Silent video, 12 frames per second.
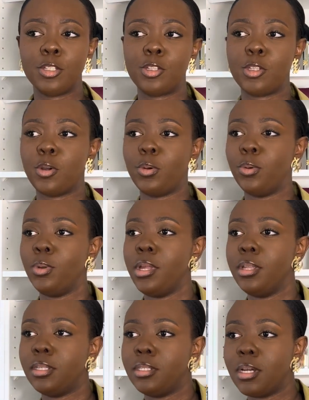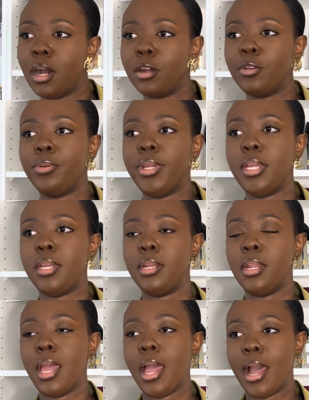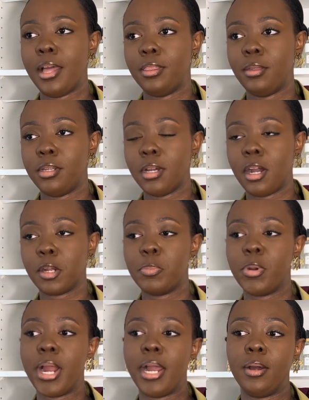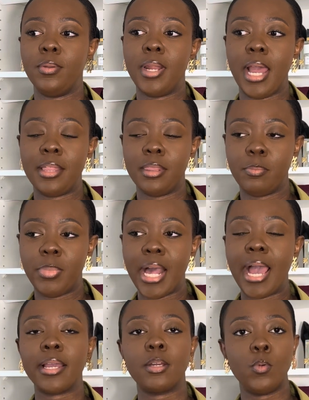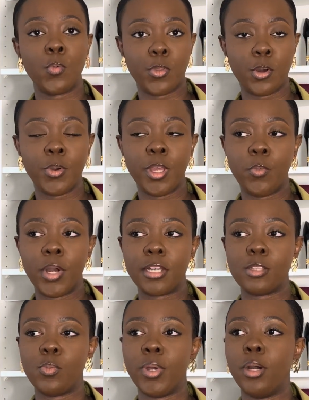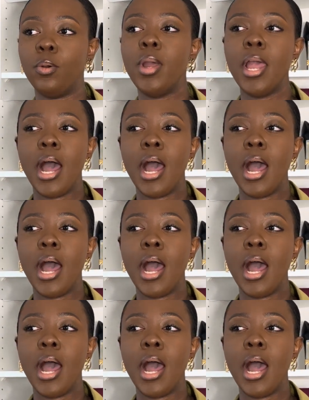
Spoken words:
So the dark green and the dark brown and the black, although it works well,